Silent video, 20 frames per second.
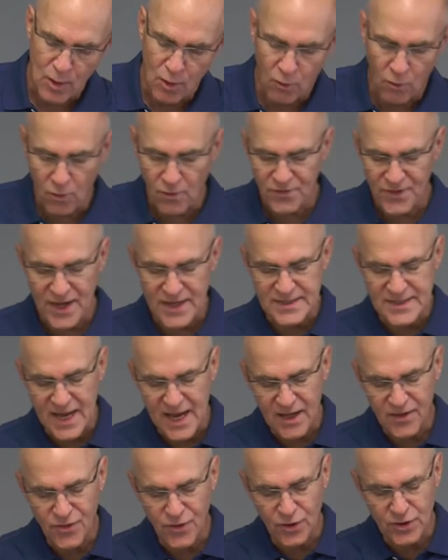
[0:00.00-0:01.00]
Or they
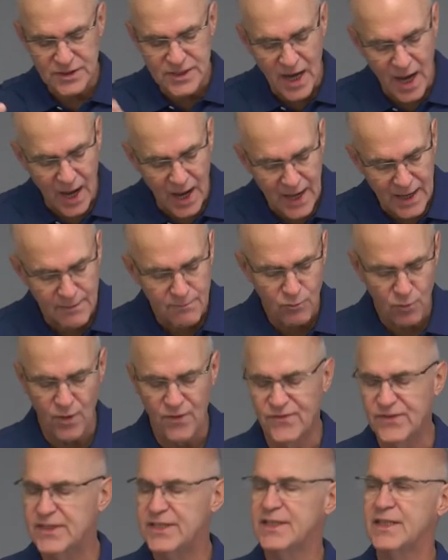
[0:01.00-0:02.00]
take their time
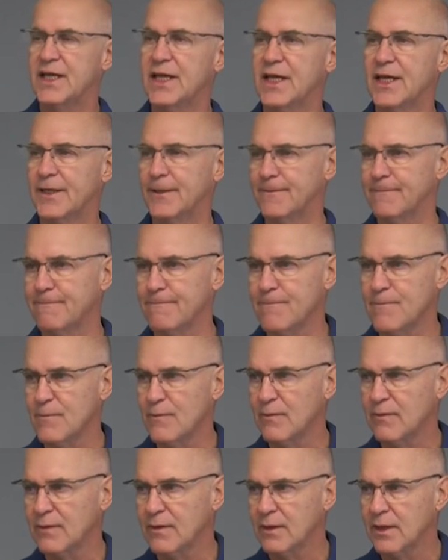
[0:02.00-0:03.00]
with sin.
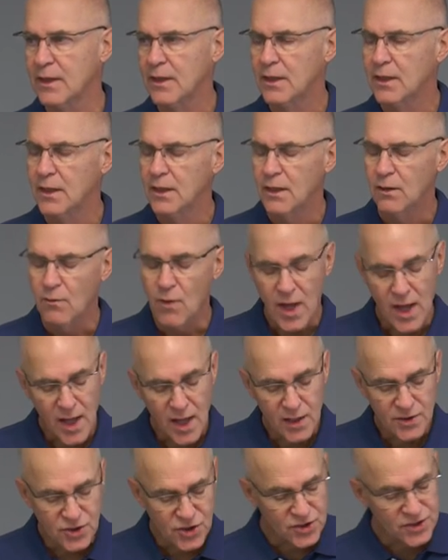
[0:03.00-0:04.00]

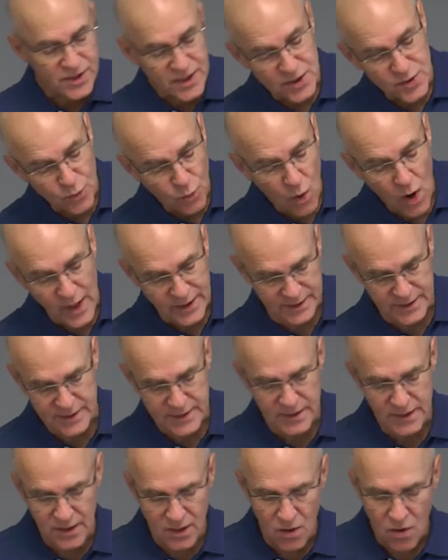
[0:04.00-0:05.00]
Well, just this
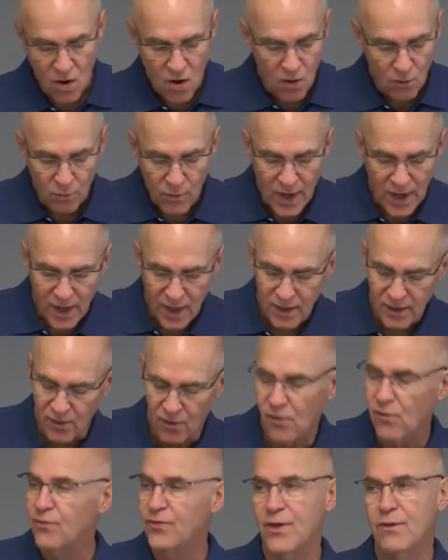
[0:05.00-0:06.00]
once, you know. Well,
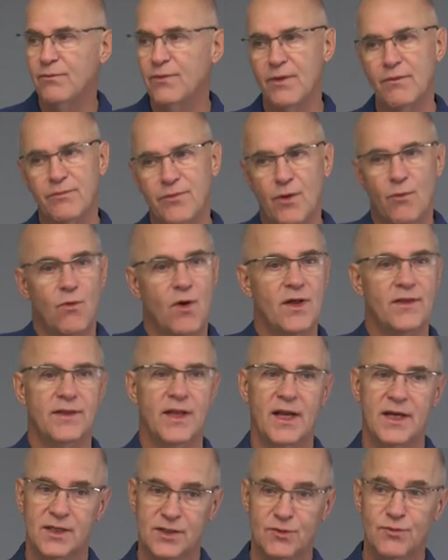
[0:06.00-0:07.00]
oh, the, the, the one
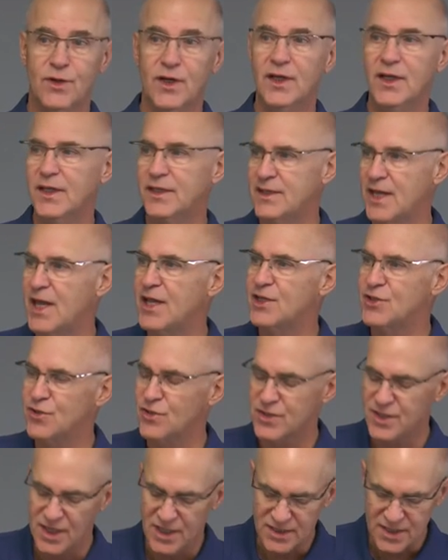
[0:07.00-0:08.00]
that is really
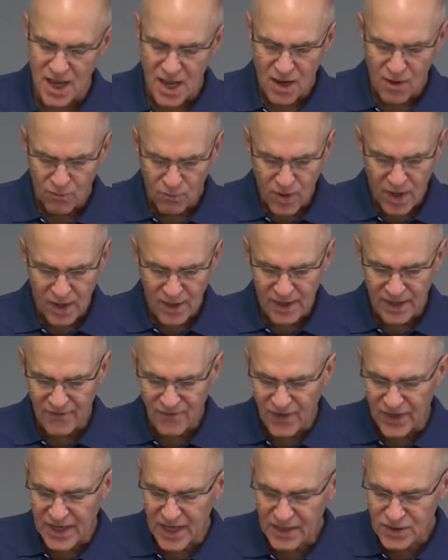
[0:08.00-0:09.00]
dangerous is, well,
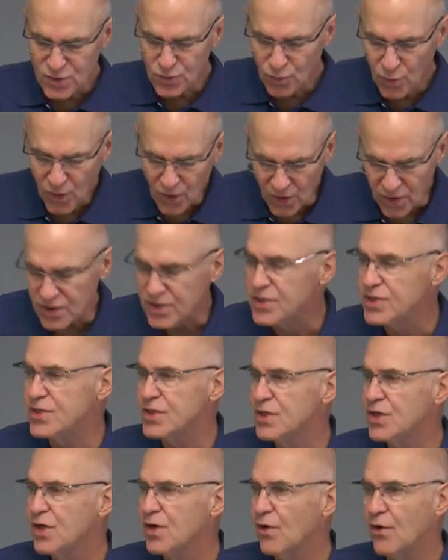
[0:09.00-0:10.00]
if it gets
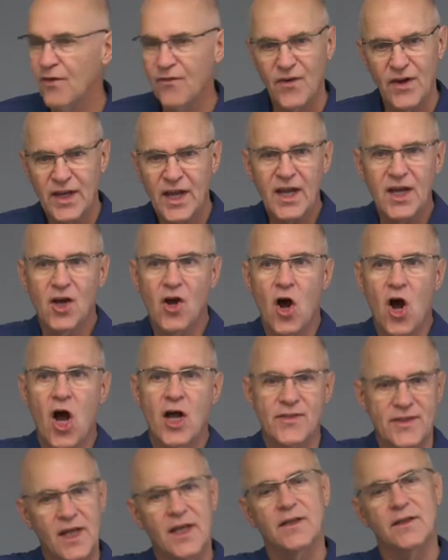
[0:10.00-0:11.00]
worse, or if I get
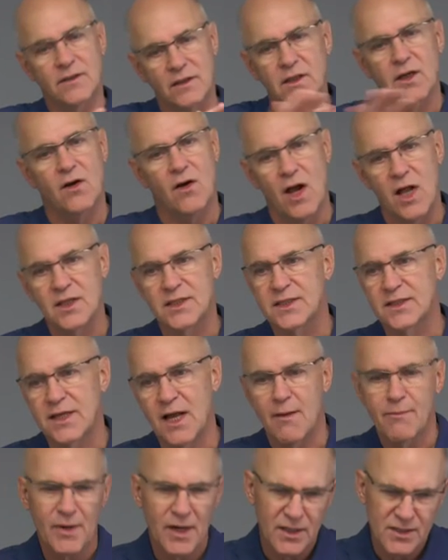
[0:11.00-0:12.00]
caught, then you know, I'll
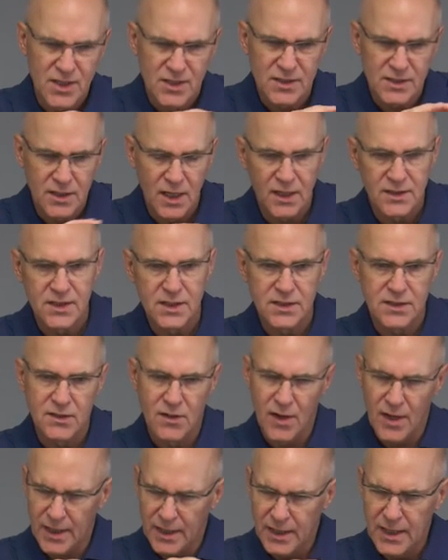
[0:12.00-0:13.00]
stop it. I'll just, I'll just
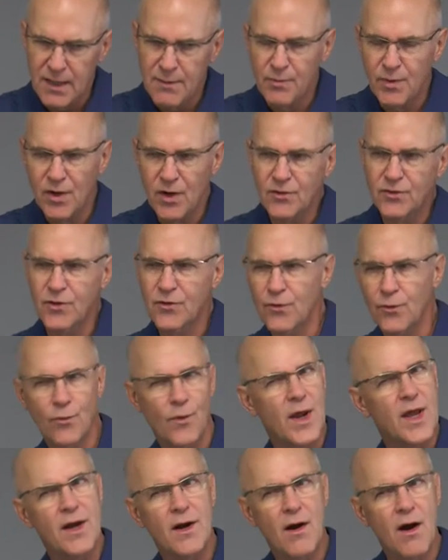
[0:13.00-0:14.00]
try to keep it under the
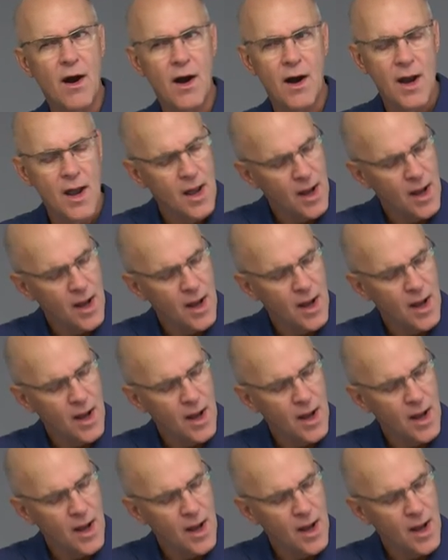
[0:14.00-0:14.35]
radar.